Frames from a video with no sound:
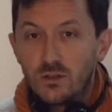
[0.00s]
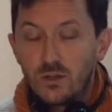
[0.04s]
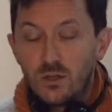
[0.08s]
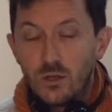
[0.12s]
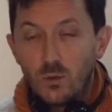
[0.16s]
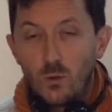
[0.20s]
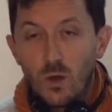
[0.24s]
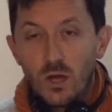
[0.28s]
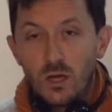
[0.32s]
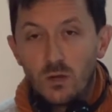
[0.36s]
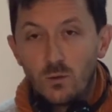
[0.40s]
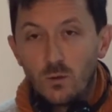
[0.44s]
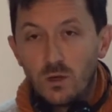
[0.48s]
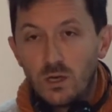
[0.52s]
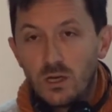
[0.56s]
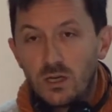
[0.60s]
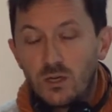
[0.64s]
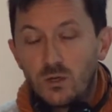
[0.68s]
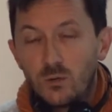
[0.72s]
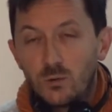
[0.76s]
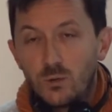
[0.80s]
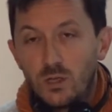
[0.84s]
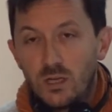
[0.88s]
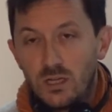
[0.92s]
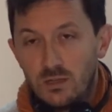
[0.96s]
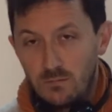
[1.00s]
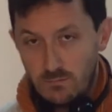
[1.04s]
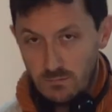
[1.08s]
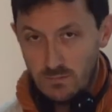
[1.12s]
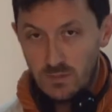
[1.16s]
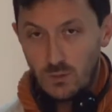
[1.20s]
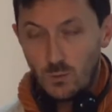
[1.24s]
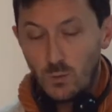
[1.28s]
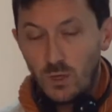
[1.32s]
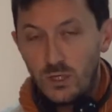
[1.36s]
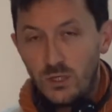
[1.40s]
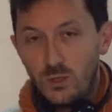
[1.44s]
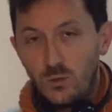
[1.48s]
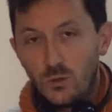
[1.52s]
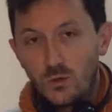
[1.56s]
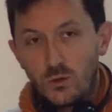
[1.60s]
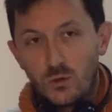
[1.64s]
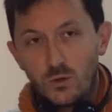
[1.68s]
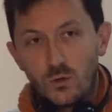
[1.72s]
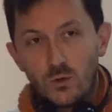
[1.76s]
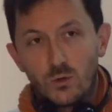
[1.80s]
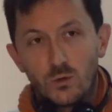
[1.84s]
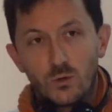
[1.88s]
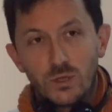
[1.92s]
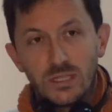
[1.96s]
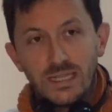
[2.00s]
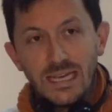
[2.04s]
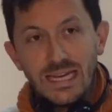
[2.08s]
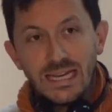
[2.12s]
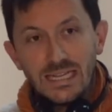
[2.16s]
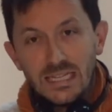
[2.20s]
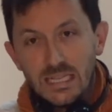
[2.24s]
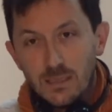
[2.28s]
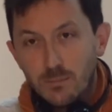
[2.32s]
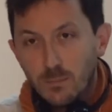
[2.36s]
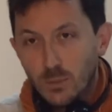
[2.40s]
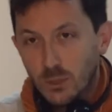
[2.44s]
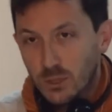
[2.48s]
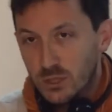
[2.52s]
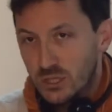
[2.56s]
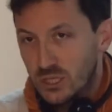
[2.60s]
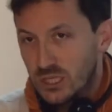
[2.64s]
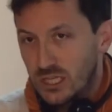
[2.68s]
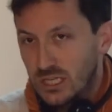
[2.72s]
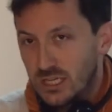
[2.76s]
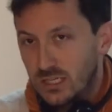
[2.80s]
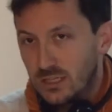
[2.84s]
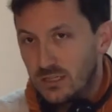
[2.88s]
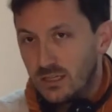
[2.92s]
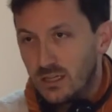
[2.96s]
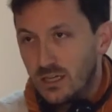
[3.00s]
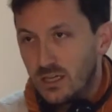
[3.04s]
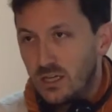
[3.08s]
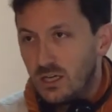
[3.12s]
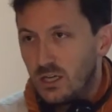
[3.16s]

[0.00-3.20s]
You want to, when you create immersion,